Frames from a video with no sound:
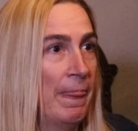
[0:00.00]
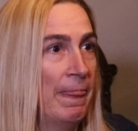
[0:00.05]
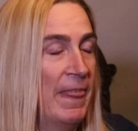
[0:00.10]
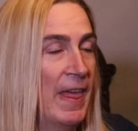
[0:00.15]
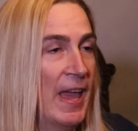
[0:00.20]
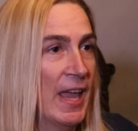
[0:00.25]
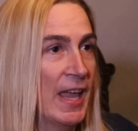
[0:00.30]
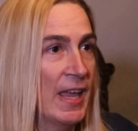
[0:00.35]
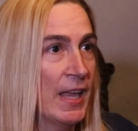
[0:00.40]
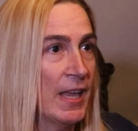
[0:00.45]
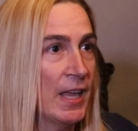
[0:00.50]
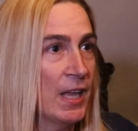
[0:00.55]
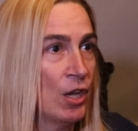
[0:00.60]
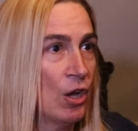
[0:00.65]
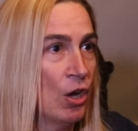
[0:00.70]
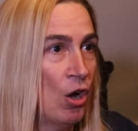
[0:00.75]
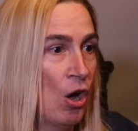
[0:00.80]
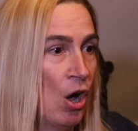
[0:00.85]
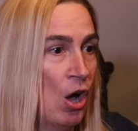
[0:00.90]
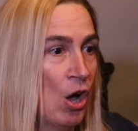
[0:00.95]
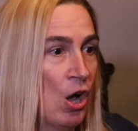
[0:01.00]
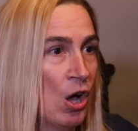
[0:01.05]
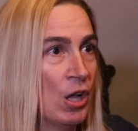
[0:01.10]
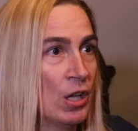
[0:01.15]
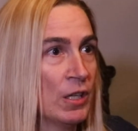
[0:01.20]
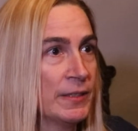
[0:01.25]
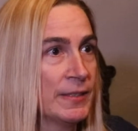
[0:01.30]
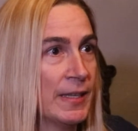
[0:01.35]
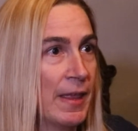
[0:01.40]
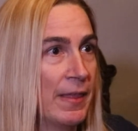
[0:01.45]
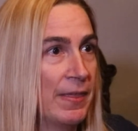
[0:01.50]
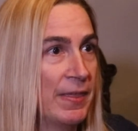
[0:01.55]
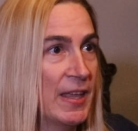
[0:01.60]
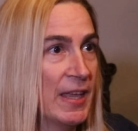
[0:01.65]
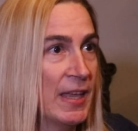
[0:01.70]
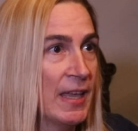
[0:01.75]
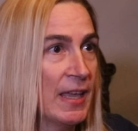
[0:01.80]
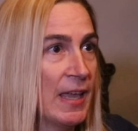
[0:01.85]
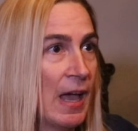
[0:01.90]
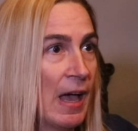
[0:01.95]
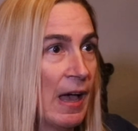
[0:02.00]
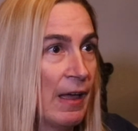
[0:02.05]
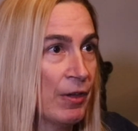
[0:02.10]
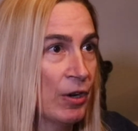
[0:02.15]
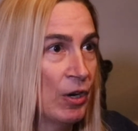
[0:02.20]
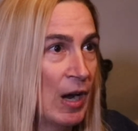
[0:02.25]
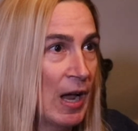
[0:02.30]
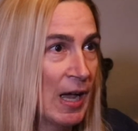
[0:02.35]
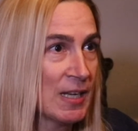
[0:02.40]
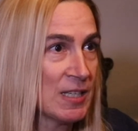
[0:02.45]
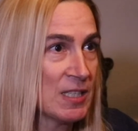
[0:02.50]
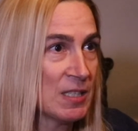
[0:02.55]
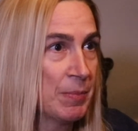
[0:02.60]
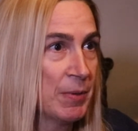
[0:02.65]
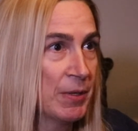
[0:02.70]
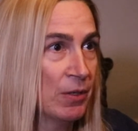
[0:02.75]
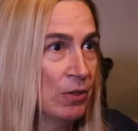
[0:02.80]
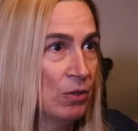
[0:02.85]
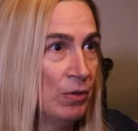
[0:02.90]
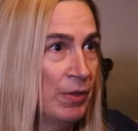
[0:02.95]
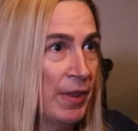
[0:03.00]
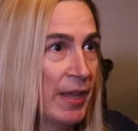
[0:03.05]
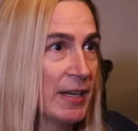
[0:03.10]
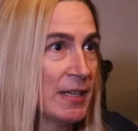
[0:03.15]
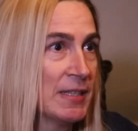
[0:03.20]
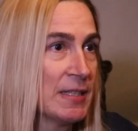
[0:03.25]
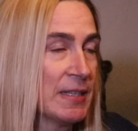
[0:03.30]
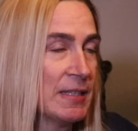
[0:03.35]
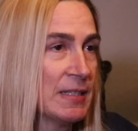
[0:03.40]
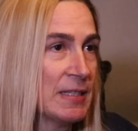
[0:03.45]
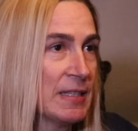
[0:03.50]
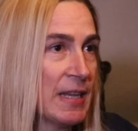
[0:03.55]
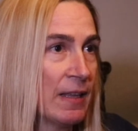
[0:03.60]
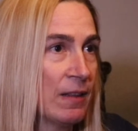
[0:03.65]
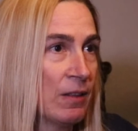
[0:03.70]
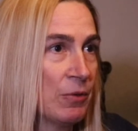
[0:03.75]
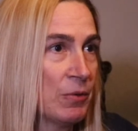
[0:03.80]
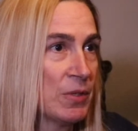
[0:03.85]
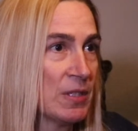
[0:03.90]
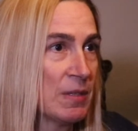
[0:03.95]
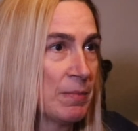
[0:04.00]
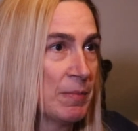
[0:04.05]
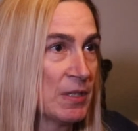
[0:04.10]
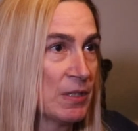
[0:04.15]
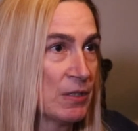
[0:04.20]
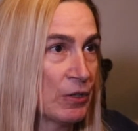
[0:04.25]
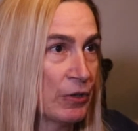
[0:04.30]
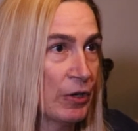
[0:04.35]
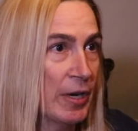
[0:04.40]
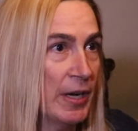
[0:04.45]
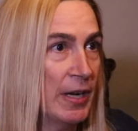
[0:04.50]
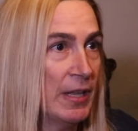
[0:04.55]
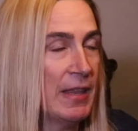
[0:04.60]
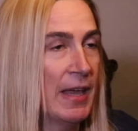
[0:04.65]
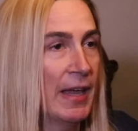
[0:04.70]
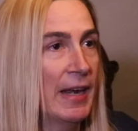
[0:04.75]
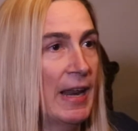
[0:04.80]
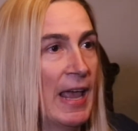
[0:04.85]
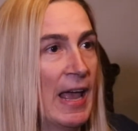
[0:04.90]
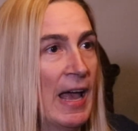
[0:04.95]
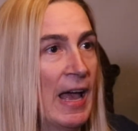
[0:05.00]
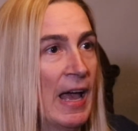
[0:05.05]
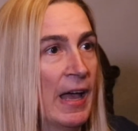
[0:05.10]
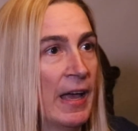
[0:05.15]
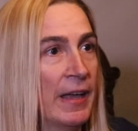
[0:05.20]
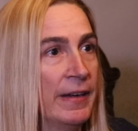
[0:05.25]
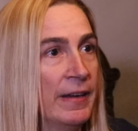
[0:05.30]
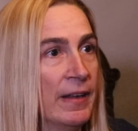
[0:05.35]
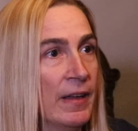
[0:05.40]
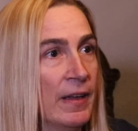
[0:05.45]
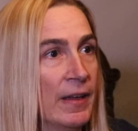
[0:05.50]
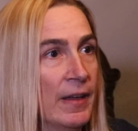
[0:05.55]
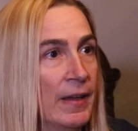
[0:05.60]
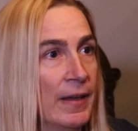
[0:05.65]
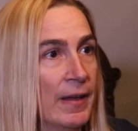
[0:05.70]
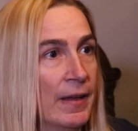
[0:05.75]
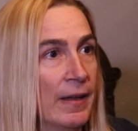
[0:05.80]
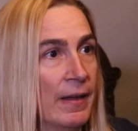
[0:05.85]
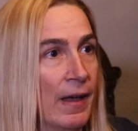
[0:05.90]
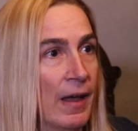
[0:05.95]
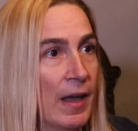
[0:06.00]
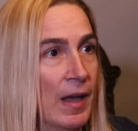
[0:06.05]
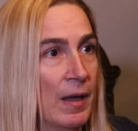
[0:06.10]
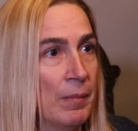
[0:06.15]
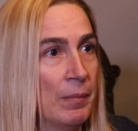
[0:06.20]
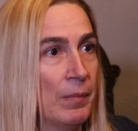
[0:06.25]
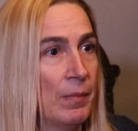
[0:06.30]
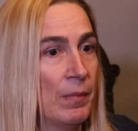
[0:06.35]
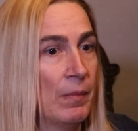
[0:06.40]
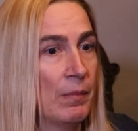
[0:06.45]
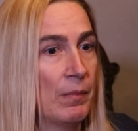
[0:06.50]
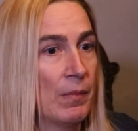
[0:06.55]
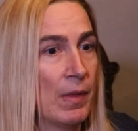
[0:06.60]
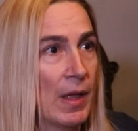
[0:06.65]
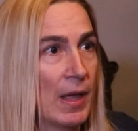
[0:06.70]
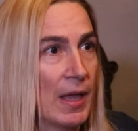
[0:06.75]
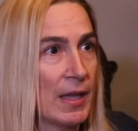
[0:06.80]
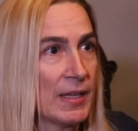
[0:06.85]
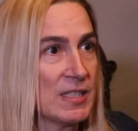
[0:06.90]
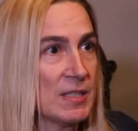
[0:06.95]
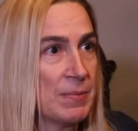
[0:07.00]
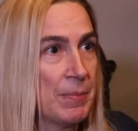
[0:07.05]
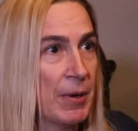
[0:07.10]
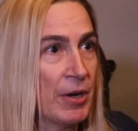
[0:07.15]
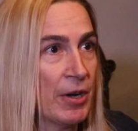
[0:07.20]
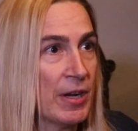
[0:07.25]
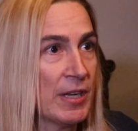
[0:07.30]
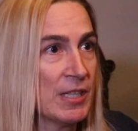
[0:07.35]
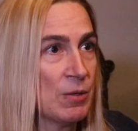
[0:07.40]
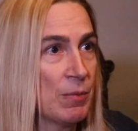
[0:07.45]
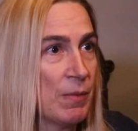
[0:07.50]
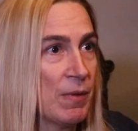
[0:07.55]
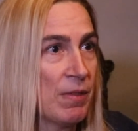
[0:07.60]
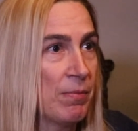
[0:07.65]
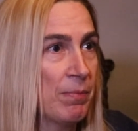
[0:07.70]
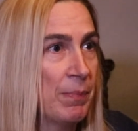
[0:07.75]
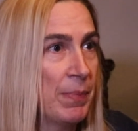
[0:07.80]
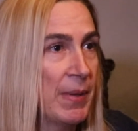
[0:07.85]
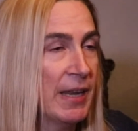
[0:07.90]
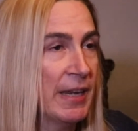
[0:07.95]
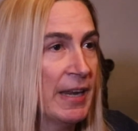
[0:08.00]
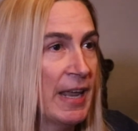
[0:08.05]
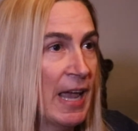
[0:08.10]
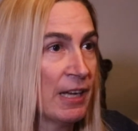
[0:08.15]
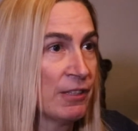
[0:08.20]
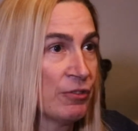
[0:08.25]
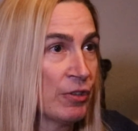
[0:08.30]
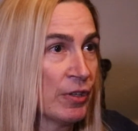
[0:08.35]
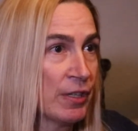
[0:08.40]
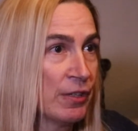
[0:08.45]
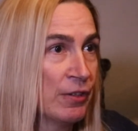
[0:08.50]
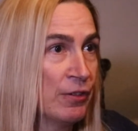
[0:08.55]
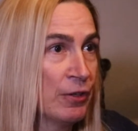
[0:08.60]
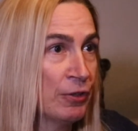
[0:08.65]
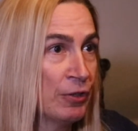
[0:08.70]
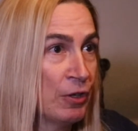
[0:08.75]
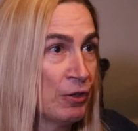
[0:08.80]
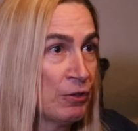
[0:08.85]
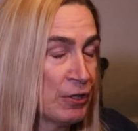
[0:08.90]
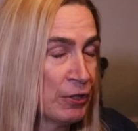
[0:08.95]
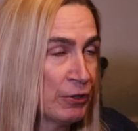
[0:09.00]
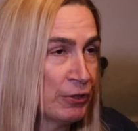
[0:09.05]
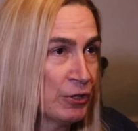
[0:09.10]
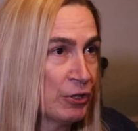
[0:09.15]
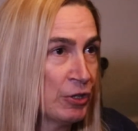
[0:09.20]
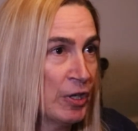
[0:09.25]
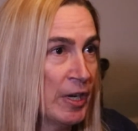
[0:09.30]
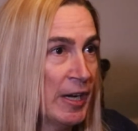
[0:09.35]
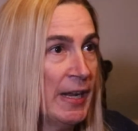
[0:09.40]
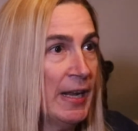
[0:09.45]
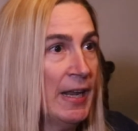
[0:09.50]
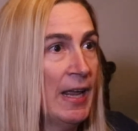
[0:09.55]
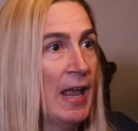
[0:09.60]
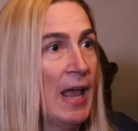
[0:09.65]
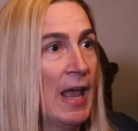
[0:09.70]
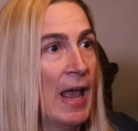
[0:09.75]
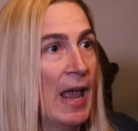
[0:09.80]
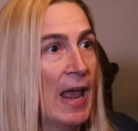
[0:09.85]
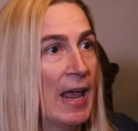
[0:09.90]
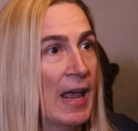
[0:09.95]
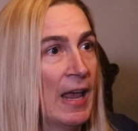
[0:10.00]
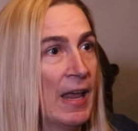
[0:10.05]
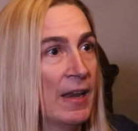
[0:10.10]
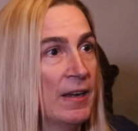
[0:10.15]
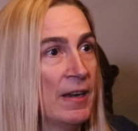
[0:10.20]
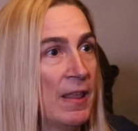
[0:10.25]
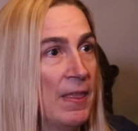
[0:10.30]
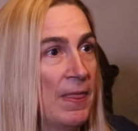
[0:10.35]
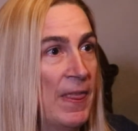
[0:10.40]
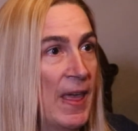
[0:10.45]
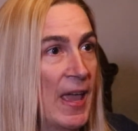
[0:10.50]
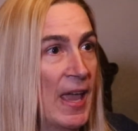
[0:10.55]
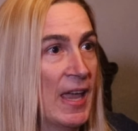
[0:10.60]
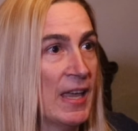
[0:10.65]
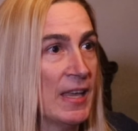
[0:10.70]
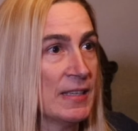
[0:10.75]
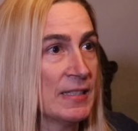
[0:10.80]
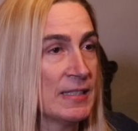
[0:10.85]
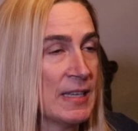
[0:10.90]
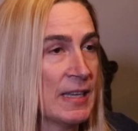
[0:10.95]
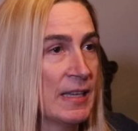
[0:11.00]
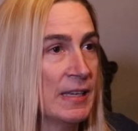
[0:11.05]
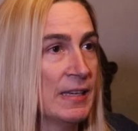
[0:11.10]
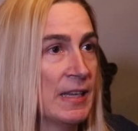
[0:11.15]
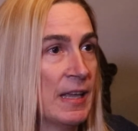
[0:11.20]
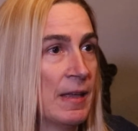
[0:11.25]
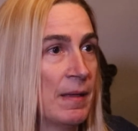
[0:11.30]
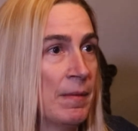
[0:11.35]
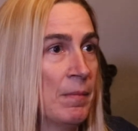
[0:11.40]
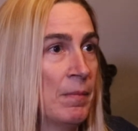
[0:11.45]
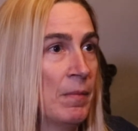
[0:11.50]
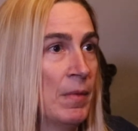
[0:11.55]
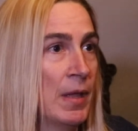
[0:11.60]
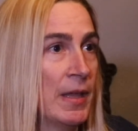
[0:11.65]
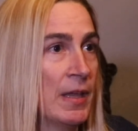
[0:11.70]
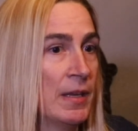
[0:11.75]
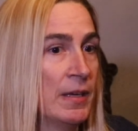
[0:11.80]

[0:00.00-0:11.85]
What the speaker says: They called the other hospital that is in St. Louis, Missouri, that had experience with pediatric neurosurgery, and they sent him